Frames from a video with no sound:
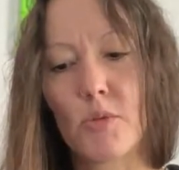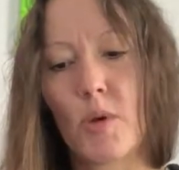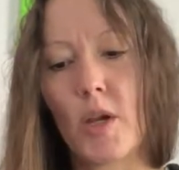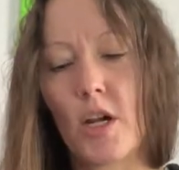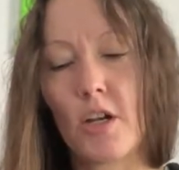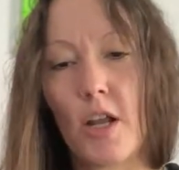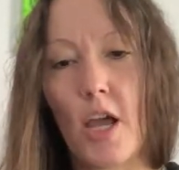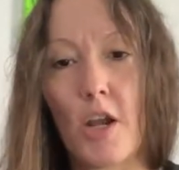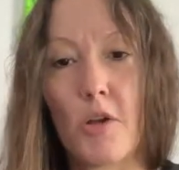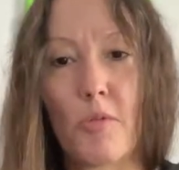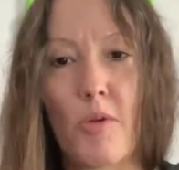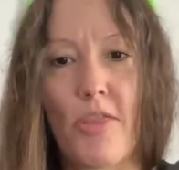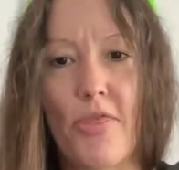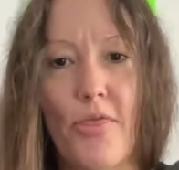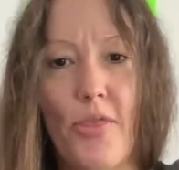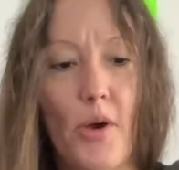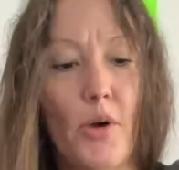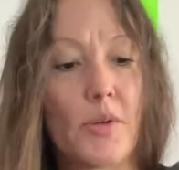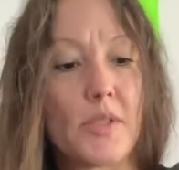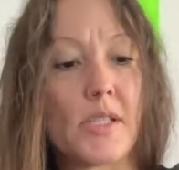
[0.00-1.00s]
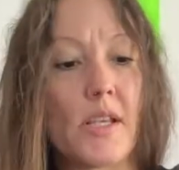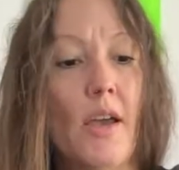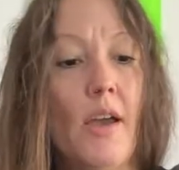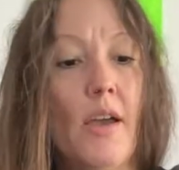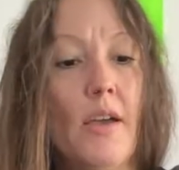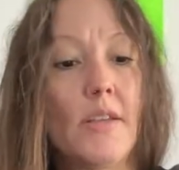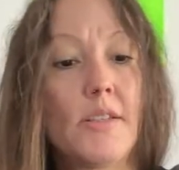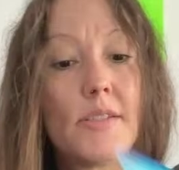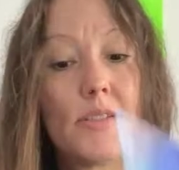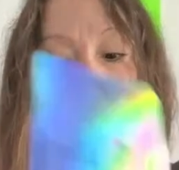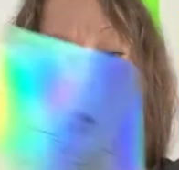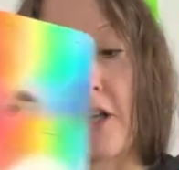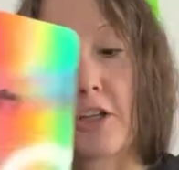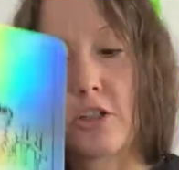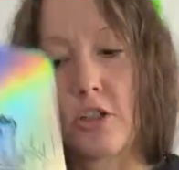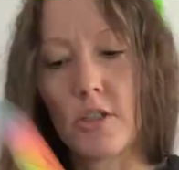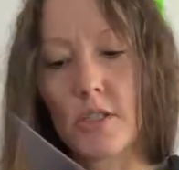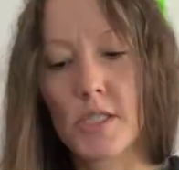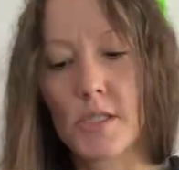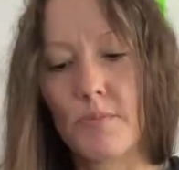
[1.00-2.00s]
We are done with those
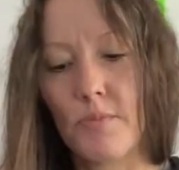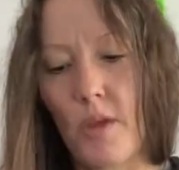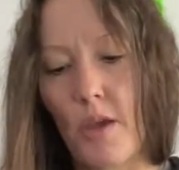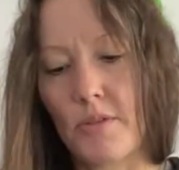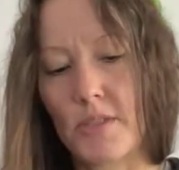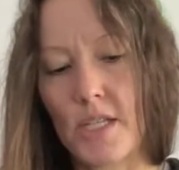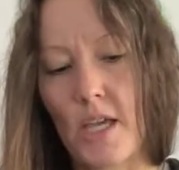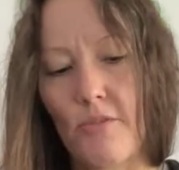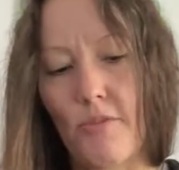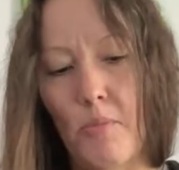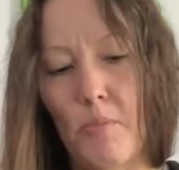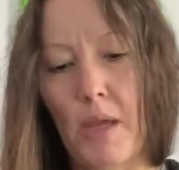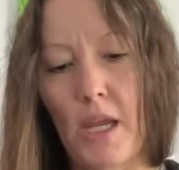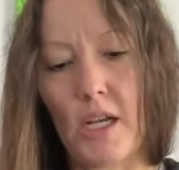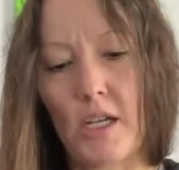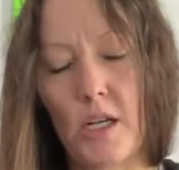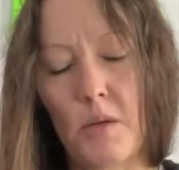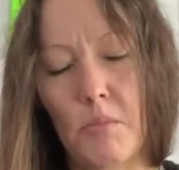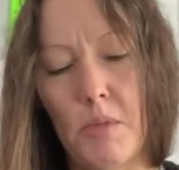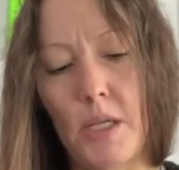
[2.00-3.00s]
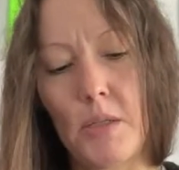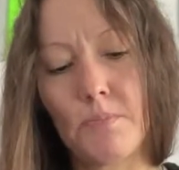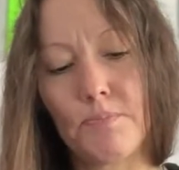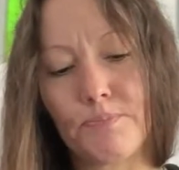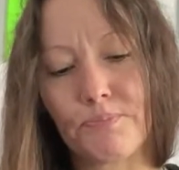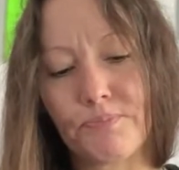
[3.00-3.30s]
cycles of self-abandonment.